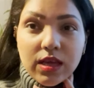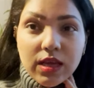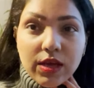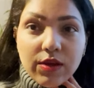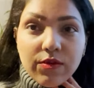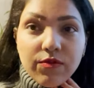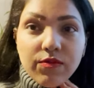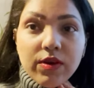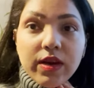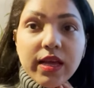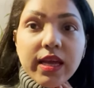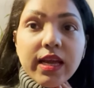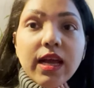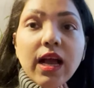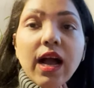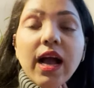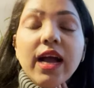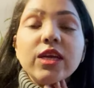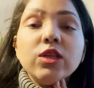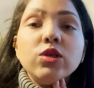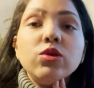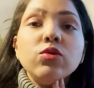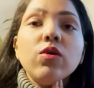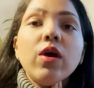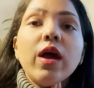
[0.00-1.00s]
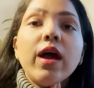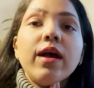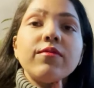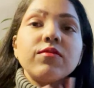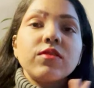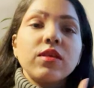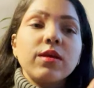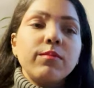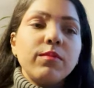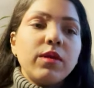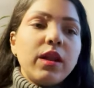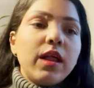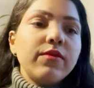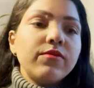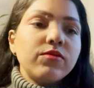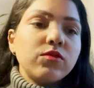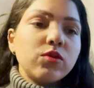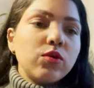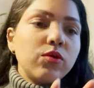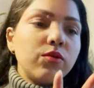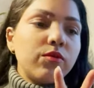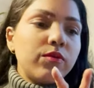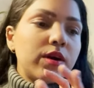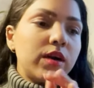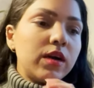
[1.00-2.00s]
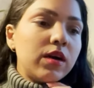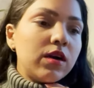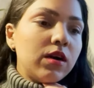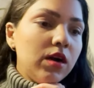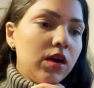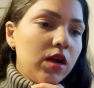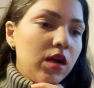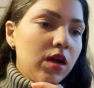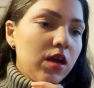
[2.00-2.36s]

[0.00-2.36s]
evening. I do have some leftover